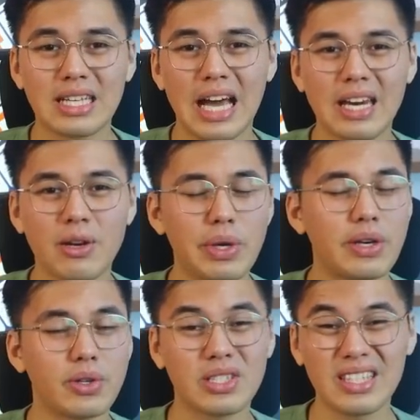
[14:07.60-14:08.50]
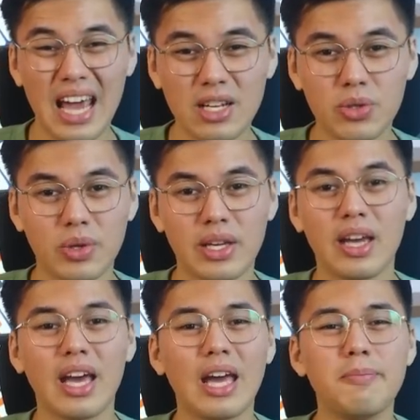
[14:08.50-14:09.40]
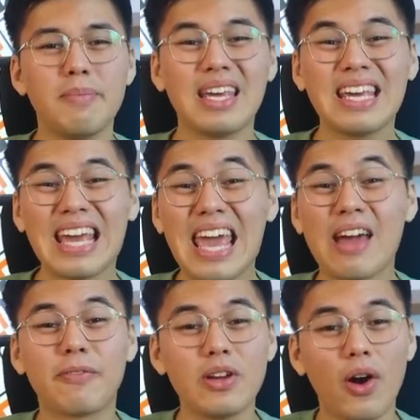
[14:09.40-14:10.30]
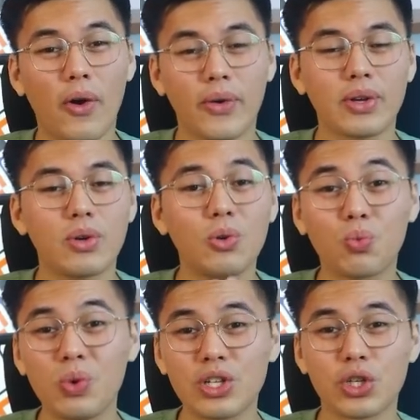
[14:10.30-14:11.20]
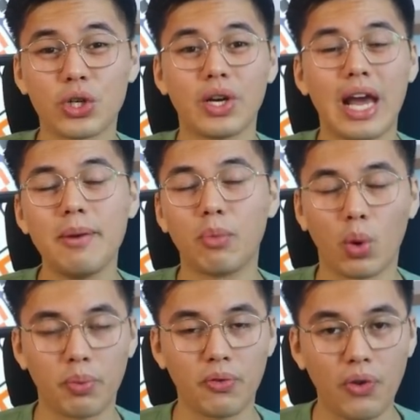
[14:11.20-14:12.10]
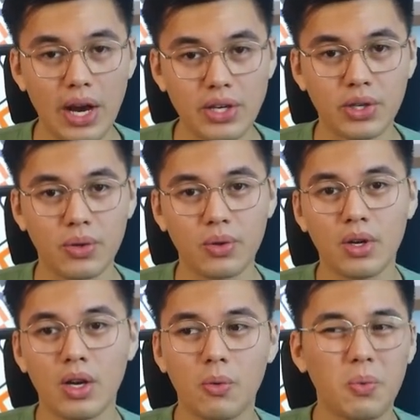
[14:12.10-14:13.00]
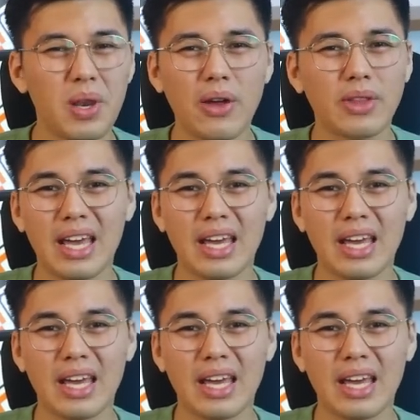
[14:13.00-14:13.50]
guiding readers naturally, and making every article richer and more professional. without